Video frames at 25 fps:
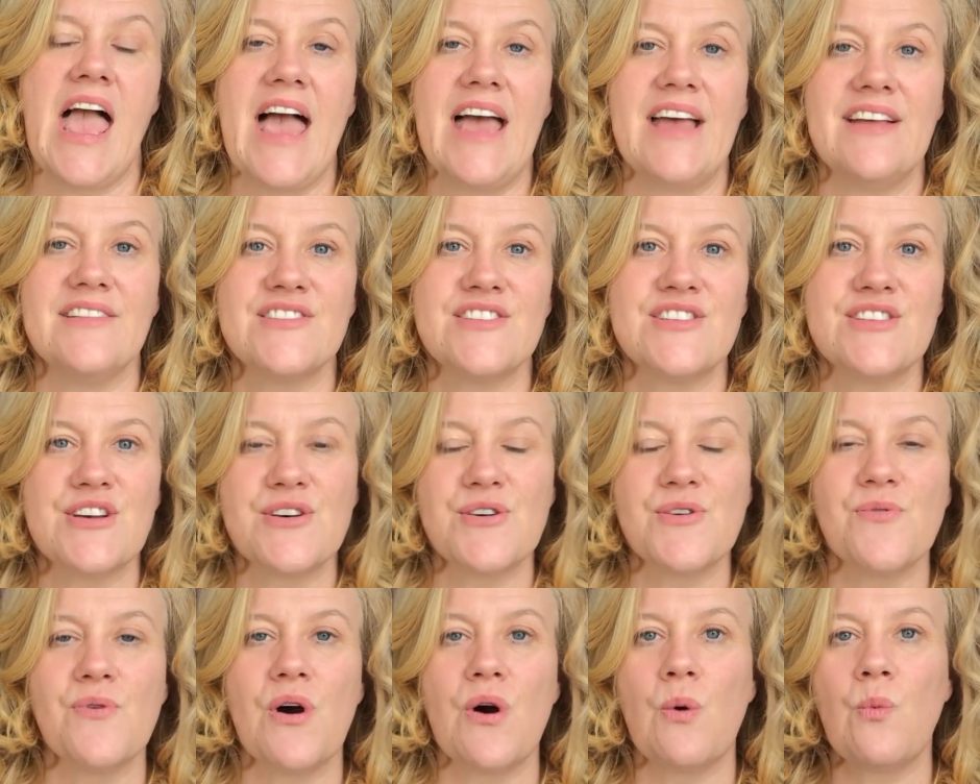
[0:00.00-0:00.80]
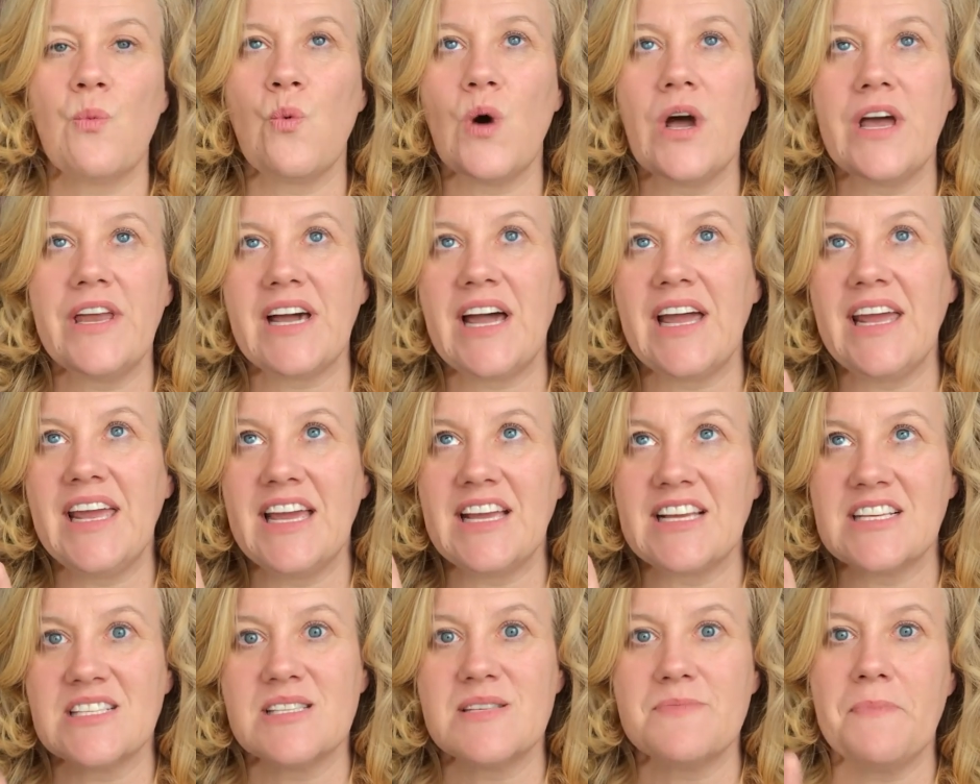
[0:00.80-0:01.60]
And so what I
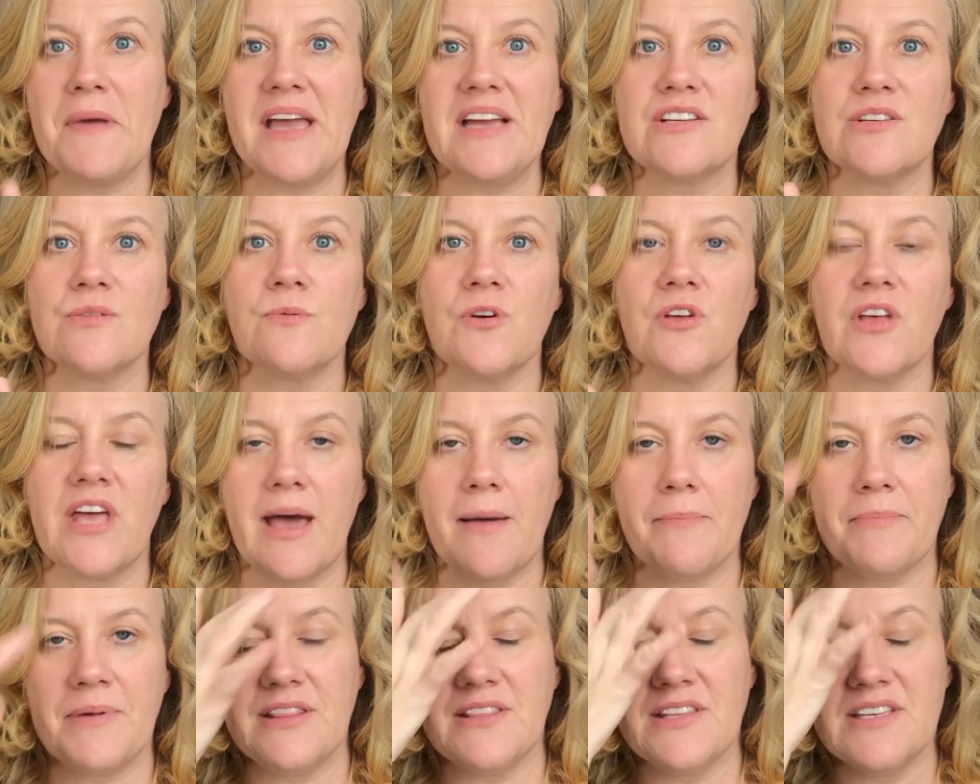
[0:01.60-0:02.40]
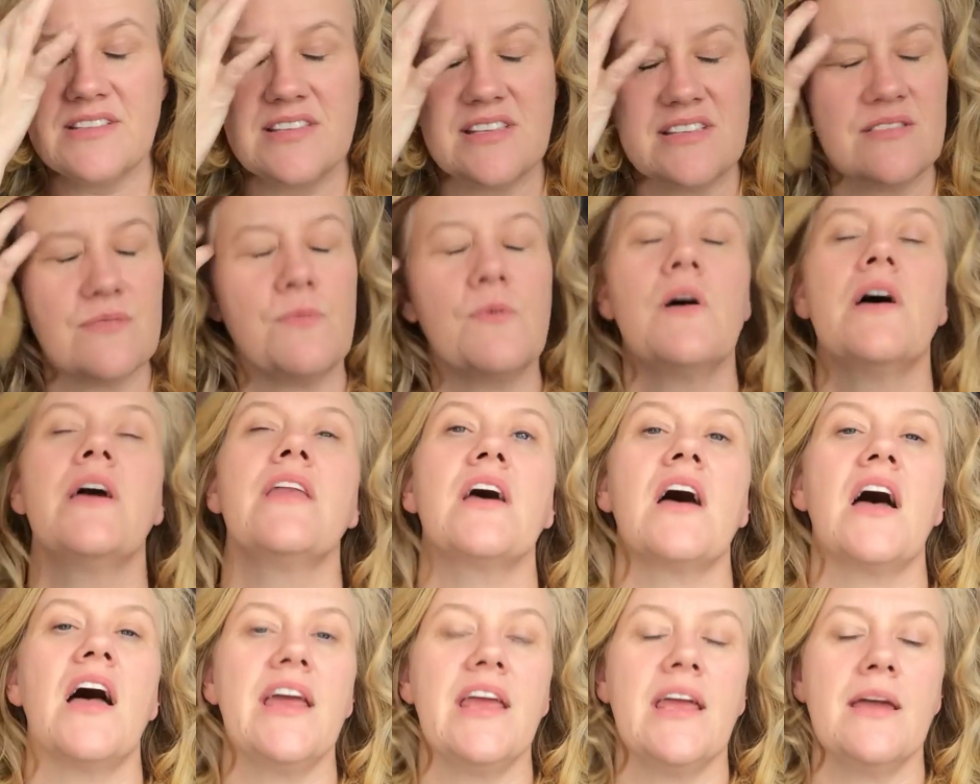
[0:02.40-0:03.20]
expect will happen, this is what
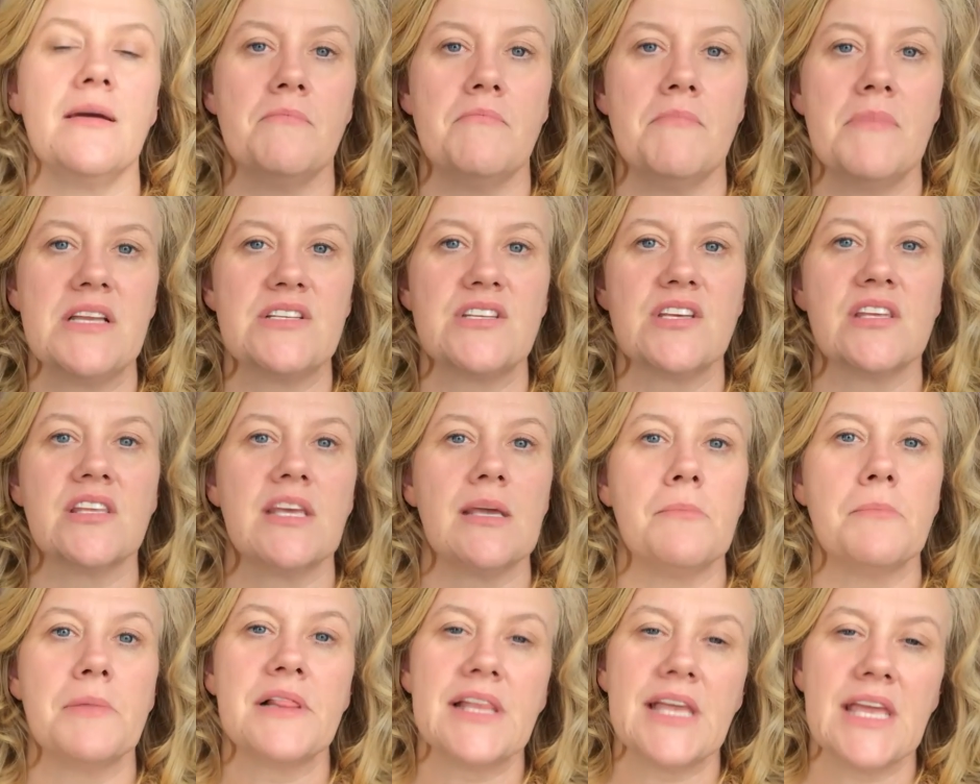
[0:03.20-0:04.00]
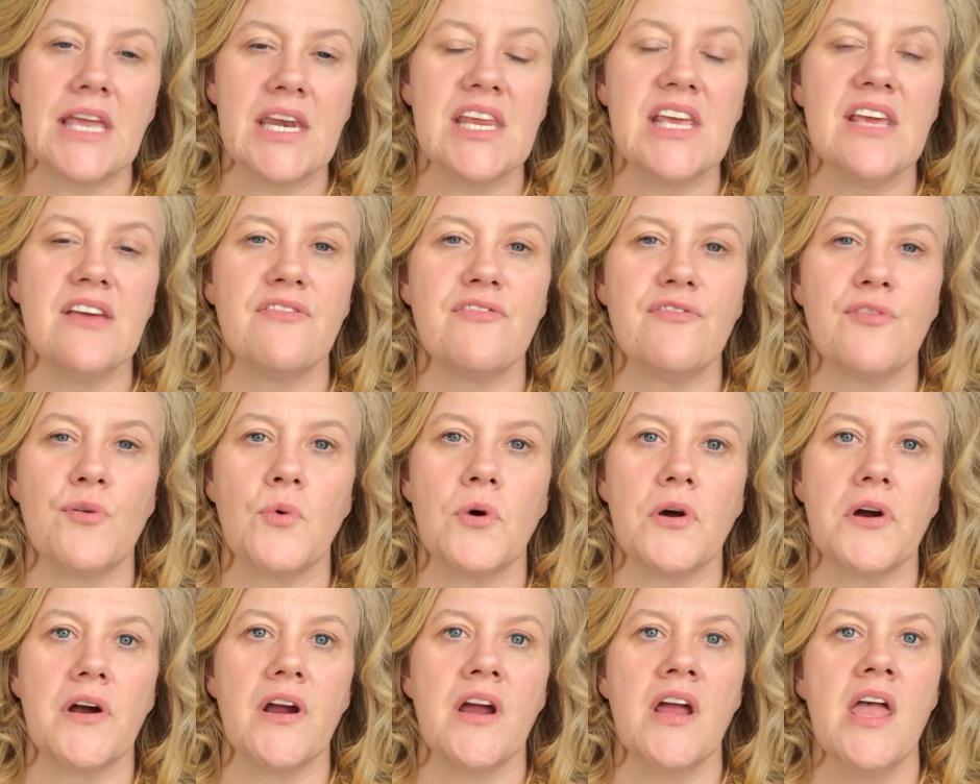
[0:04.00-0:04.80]
I am mentally planning
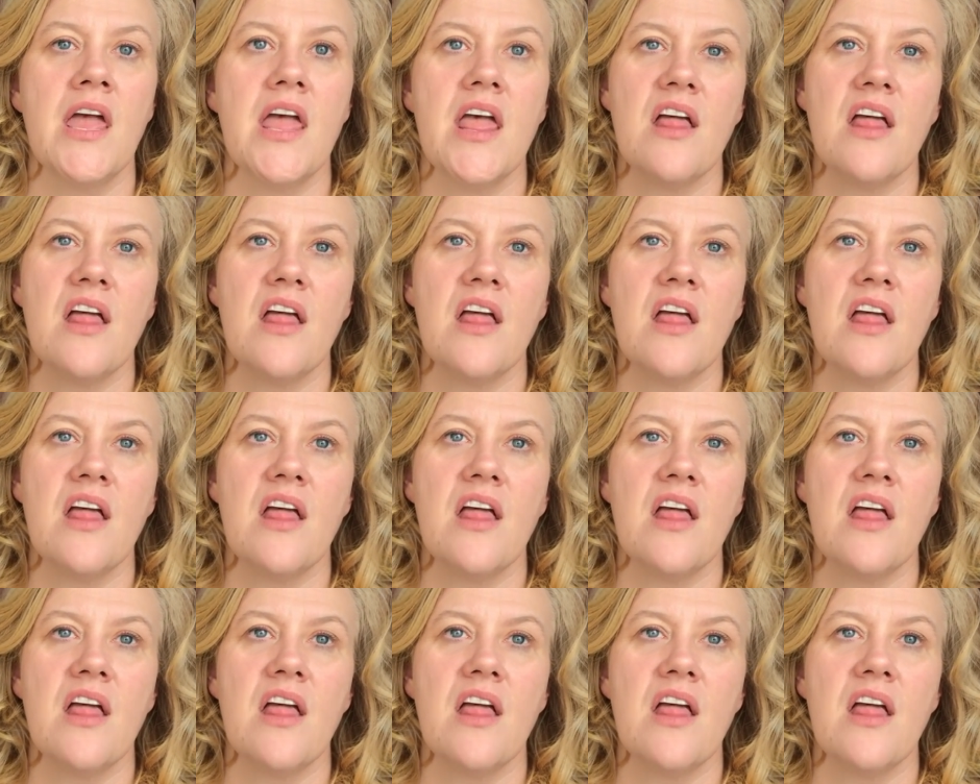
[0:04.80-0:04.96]
for,